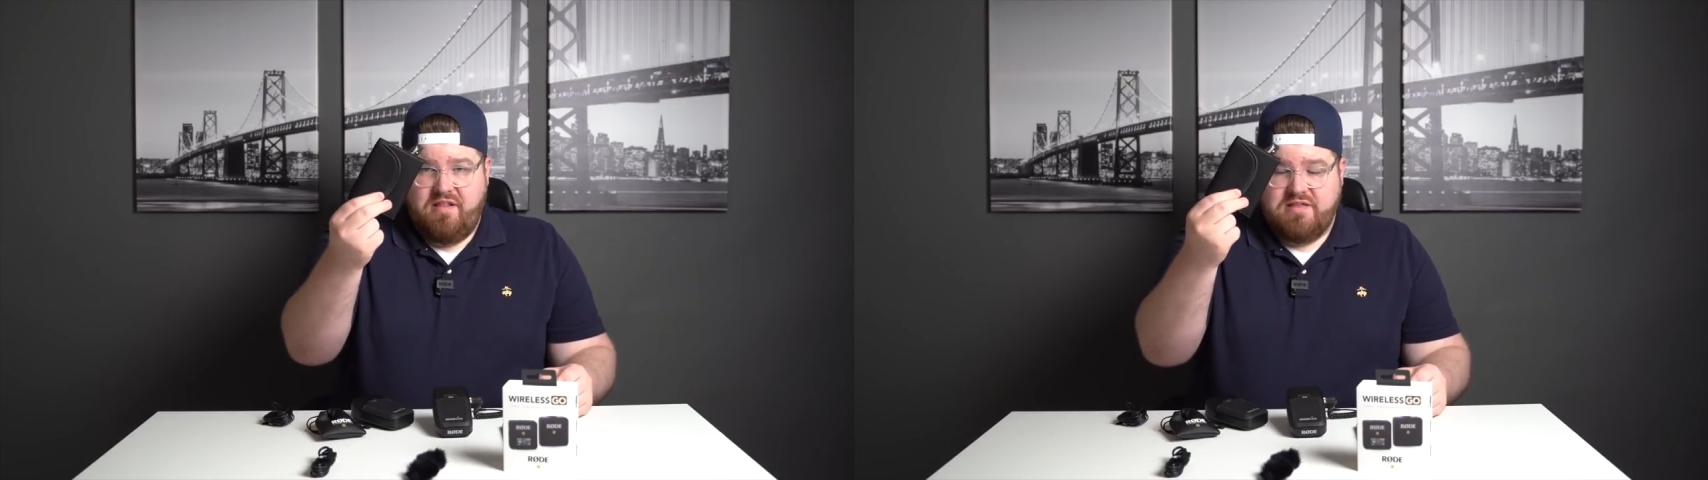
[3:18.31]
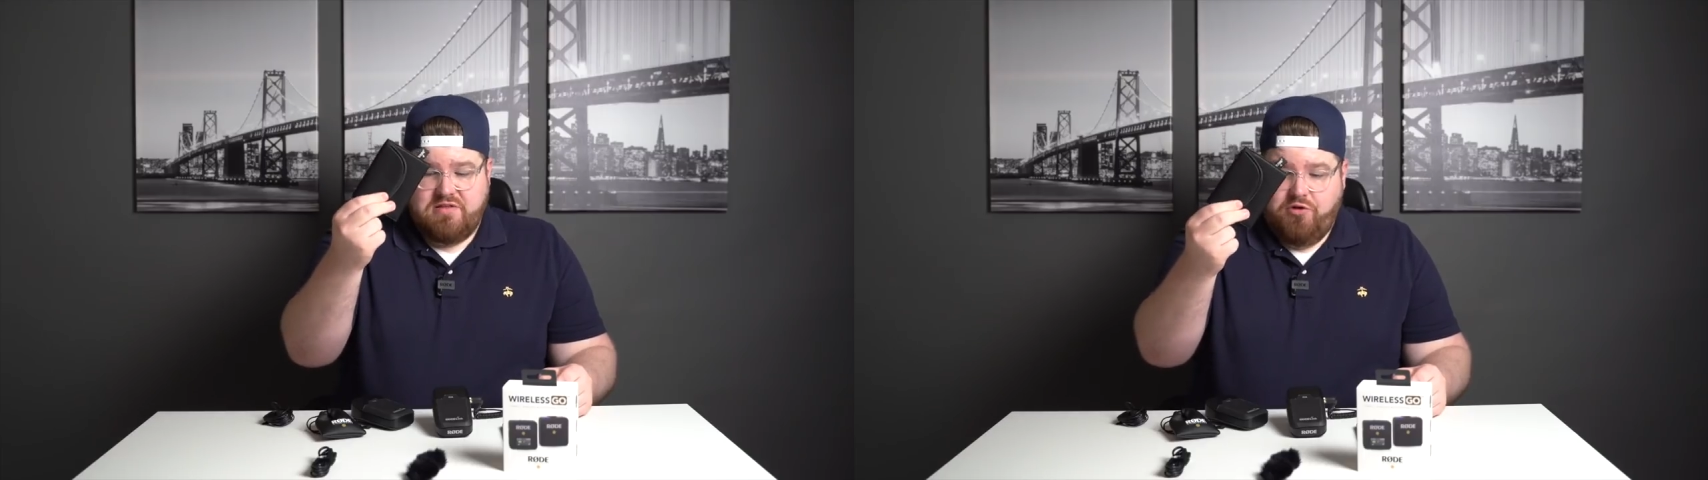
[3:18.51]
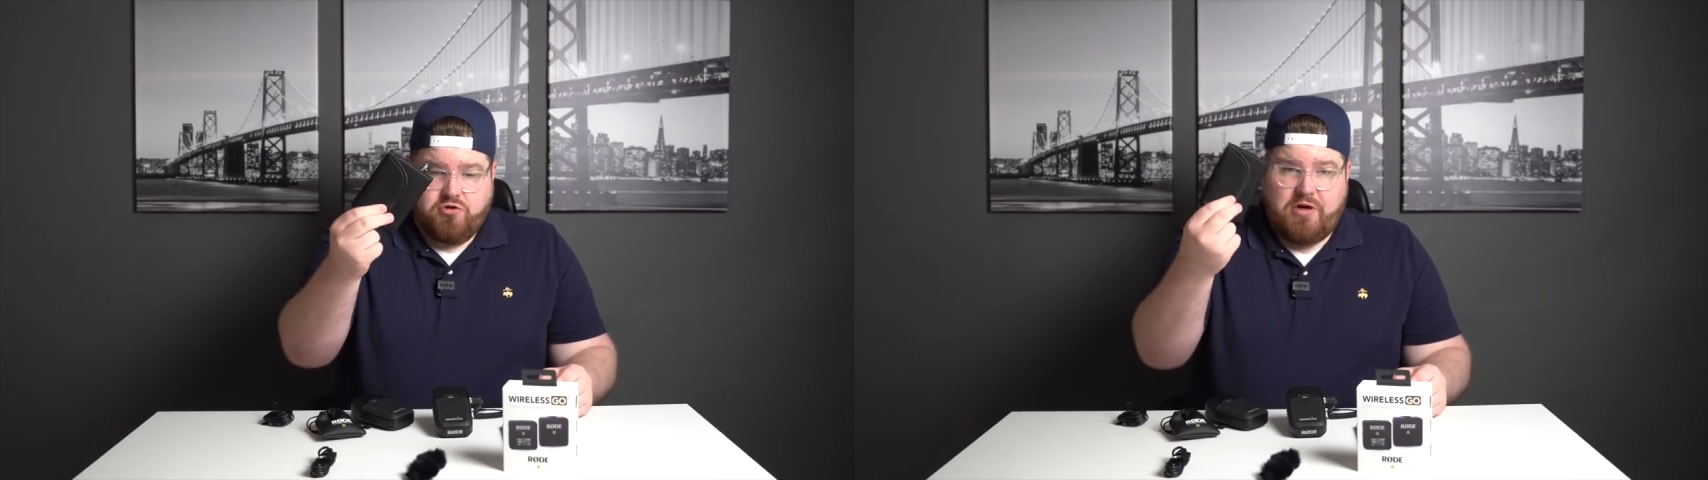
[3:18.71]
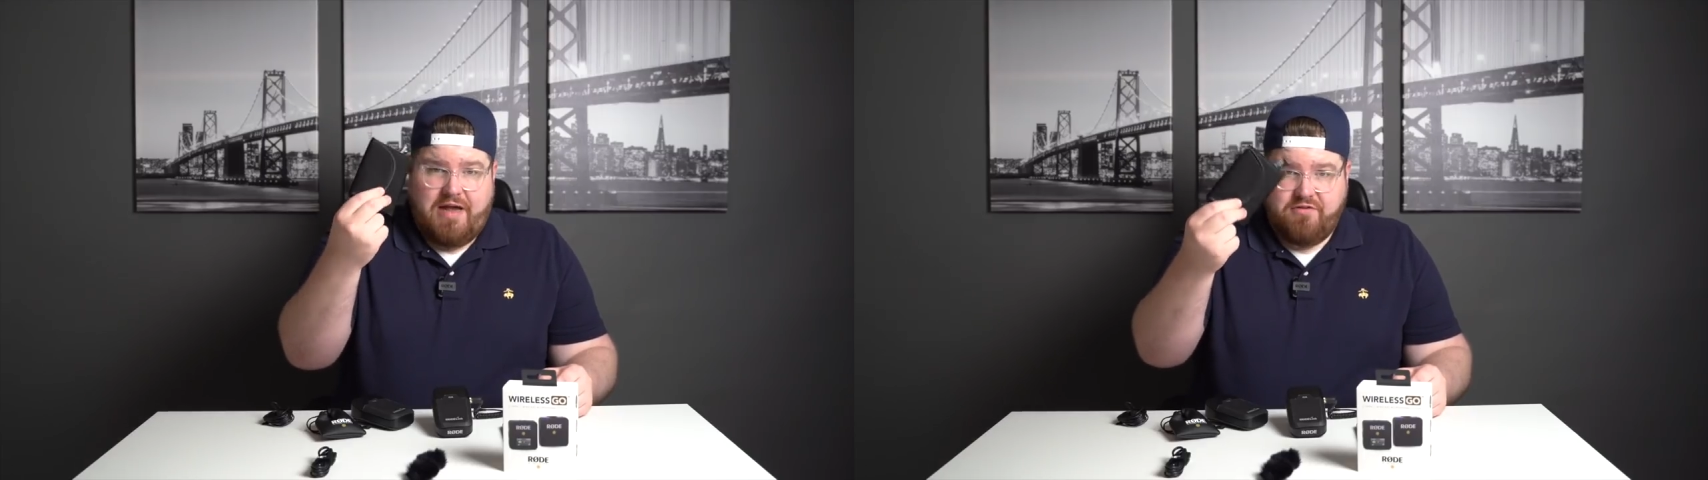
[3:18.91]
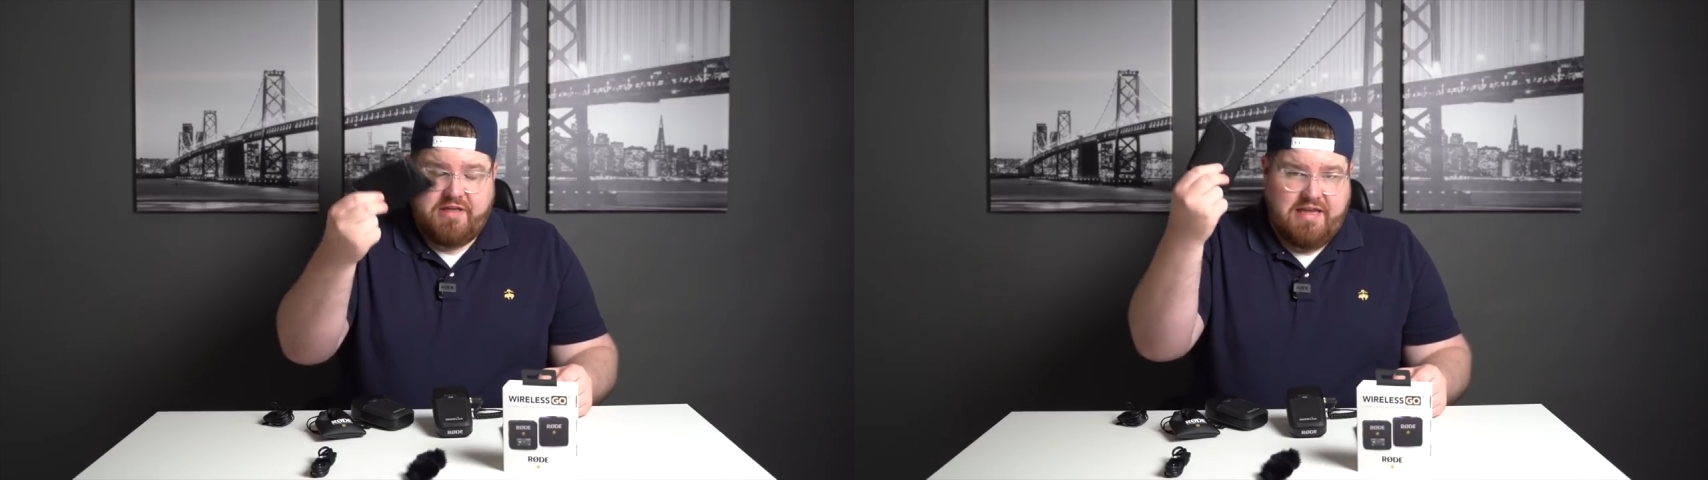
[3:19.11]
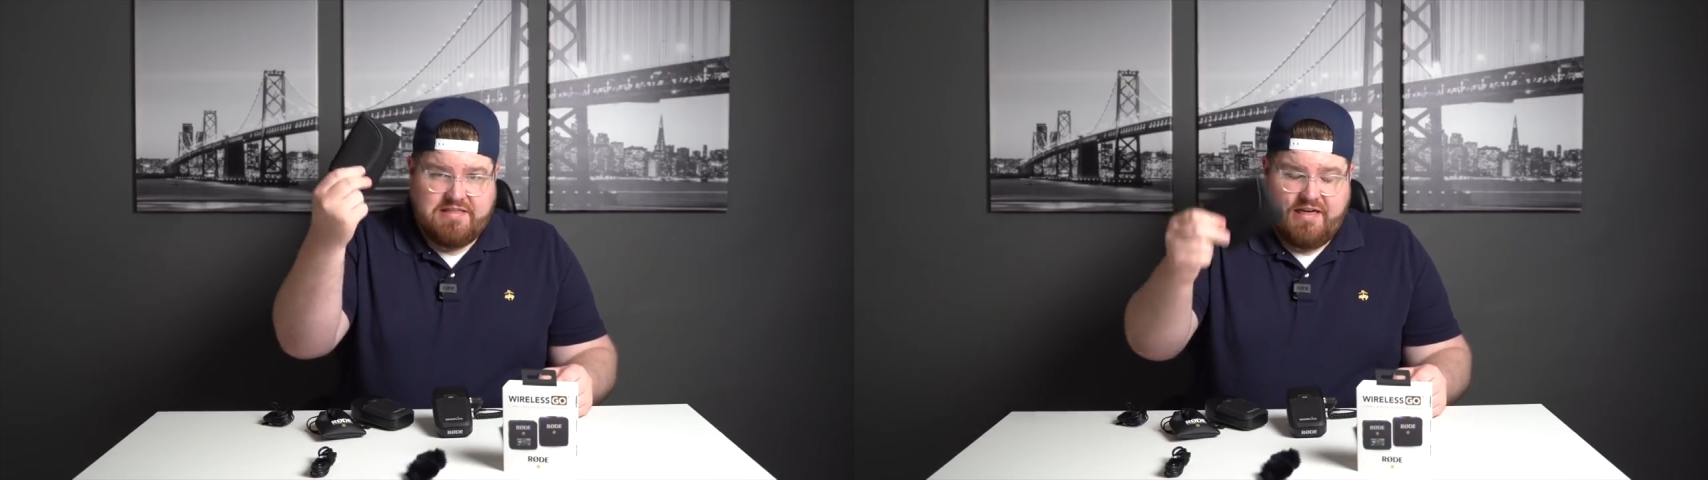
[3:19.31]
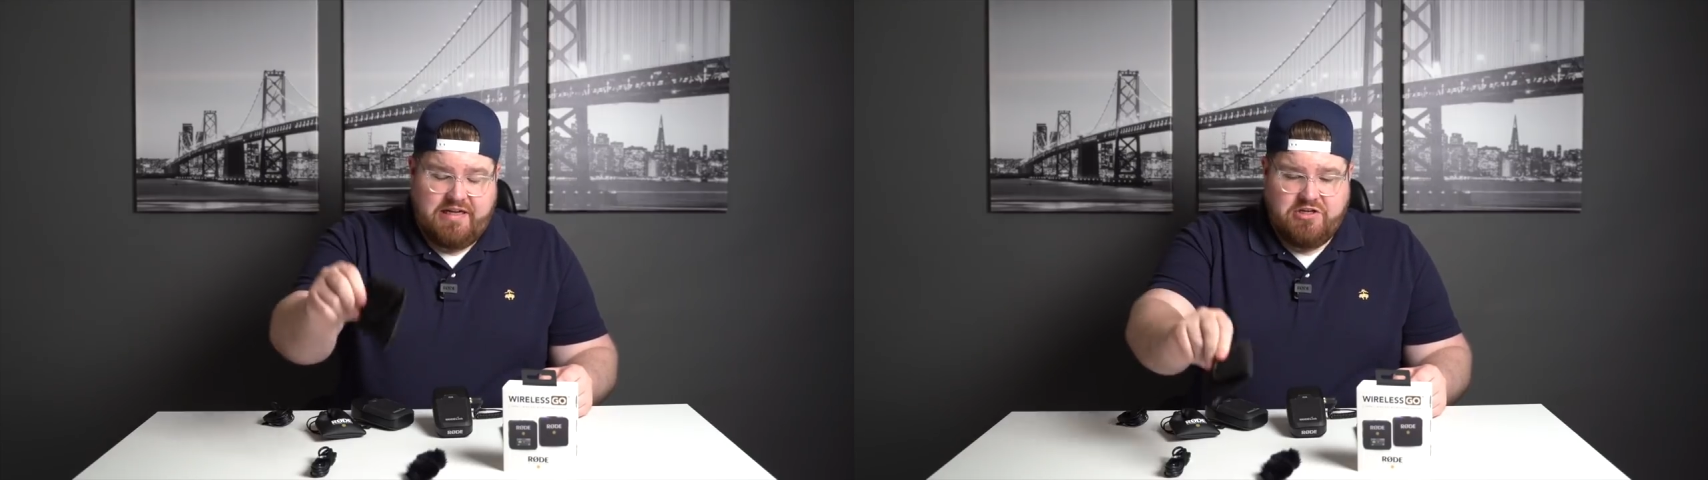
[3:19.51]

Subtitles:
into this little travel case that